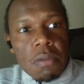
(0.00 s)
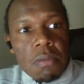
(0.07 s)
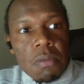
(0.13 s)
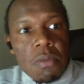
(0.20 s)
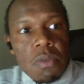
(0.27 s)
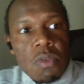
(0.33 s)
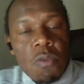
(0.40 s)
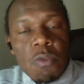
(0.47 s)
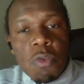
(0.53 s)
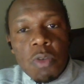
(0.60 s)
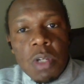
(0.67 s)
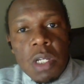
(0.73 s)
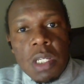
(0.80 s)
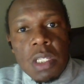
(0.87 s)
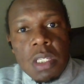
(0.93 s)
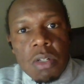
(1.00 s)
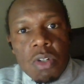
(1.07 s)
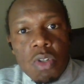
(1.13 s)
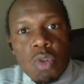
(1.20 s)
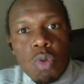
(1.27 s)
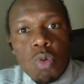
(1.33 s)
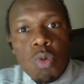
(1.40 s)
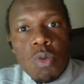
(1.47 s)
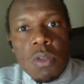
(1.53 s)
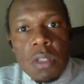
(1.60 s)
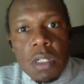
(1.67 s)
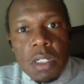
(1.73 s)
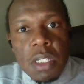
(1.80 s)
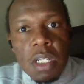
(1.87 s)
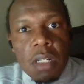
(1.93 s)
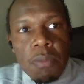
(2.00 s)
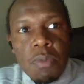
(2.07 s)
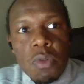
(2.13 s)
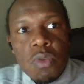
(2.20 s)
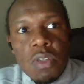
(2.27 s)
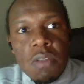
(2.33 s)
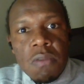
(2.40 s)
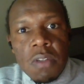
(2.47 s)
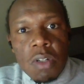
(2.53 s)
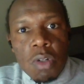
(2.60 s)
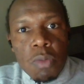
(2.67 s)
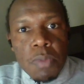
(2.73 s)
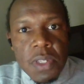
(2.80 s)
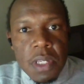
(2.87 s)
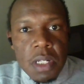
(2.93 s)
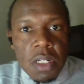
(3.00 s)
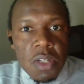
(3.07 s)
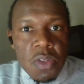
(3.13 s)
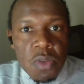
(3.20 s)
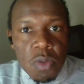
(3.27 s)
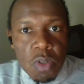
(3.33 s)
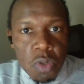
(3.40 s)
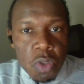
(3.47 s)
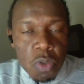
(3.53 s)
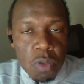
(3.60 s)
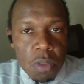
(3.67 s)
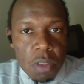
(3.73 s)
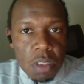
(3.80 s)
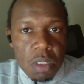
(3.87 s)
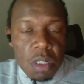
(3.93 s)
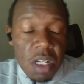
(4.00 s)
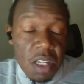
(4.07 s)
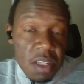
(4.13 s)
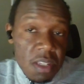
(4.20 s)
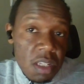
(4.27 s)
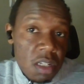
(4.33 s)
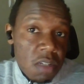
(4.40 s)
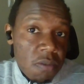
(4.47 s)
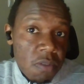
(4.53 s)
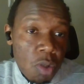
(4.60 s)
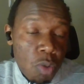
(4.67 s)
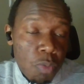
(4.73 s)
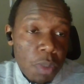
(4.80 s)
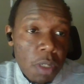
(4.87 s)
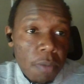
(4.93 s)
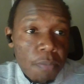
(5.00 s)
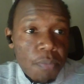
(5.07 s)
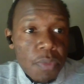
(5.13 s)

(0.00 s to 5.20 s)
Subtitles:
softwares and tools that help you to develop a certain solution as a developer.